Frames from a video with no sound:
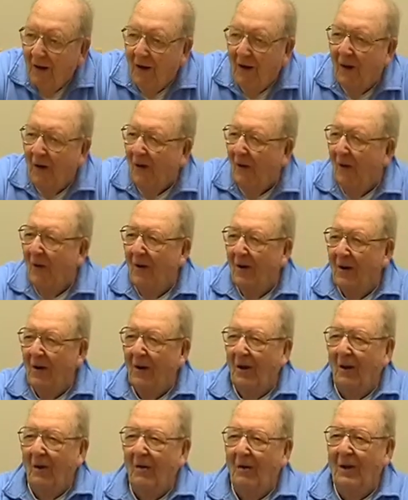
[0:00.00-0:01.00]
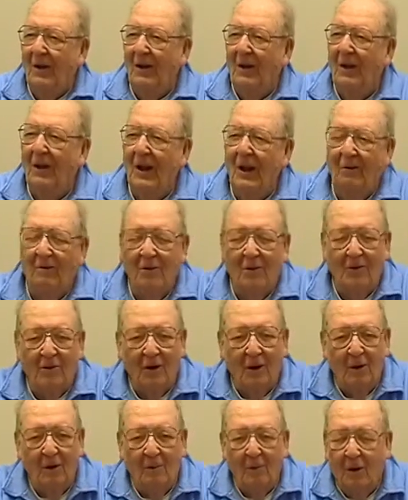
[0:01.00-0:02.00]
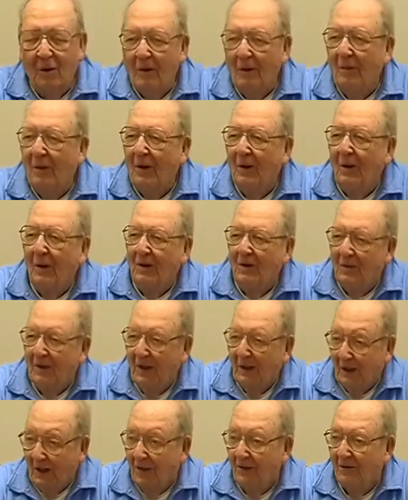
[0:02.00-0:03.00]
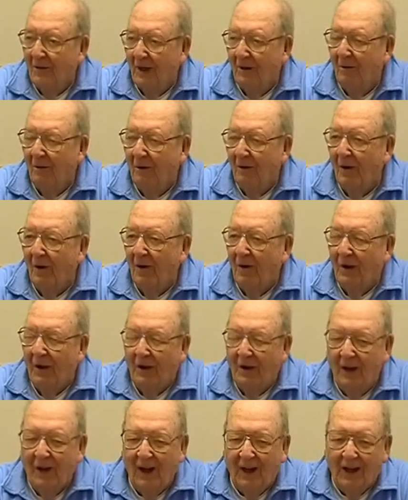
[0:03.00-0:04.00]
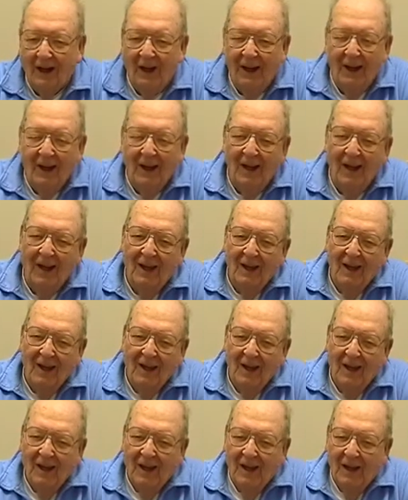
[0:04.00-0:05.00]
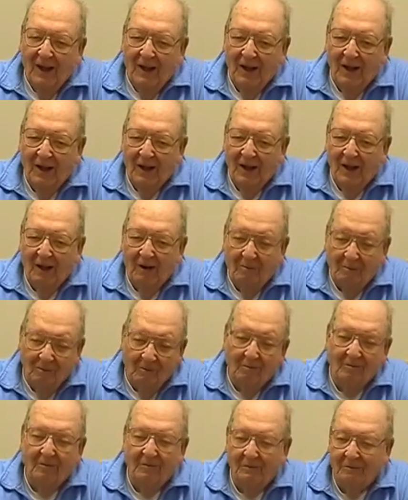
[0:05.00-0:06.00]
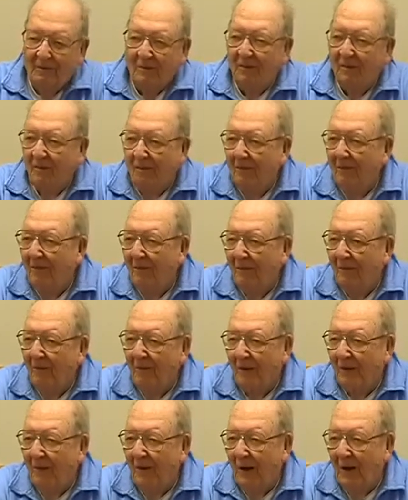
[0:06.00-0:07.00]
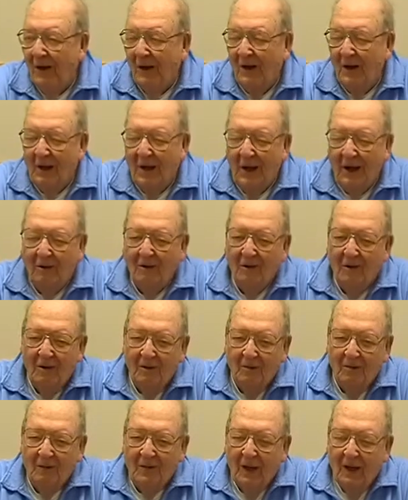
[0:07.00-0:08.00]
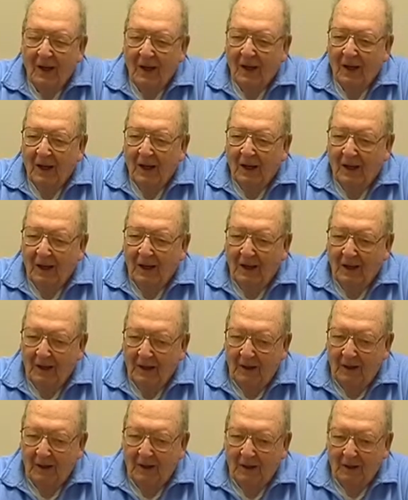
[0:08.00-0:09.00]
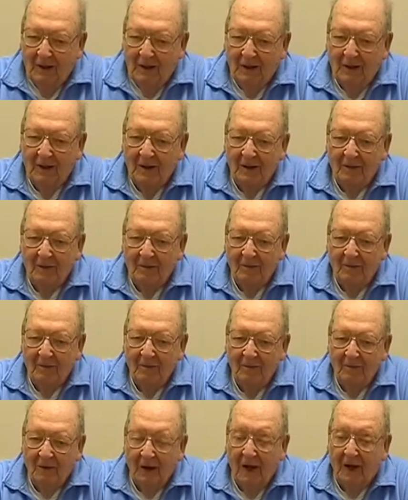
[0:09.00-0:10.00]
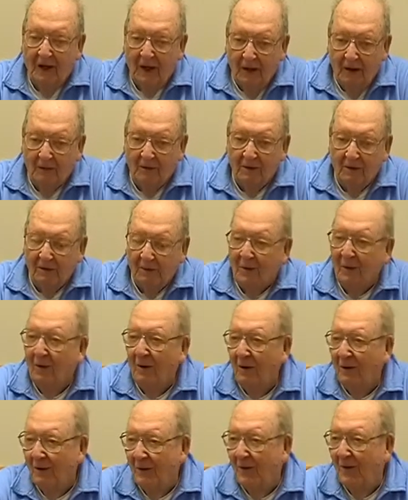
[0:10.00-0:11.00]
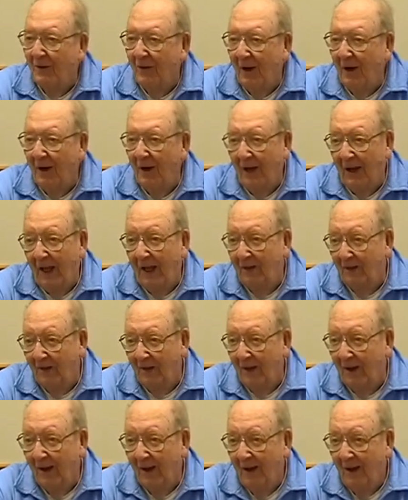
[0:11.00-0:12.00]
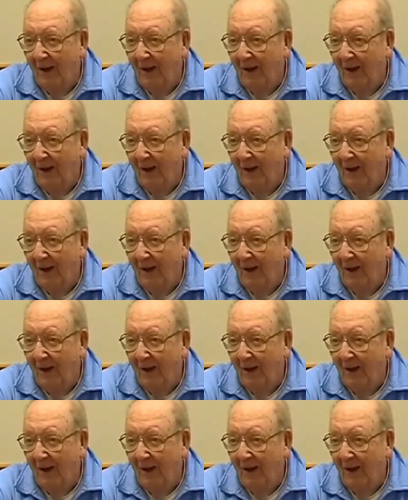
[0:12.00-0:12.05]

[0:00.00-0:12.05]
No, no, we didn't have the ceremony because, like I say, we were under attack, and they they didn't have it. Thank heavens, because it's kind of nasty,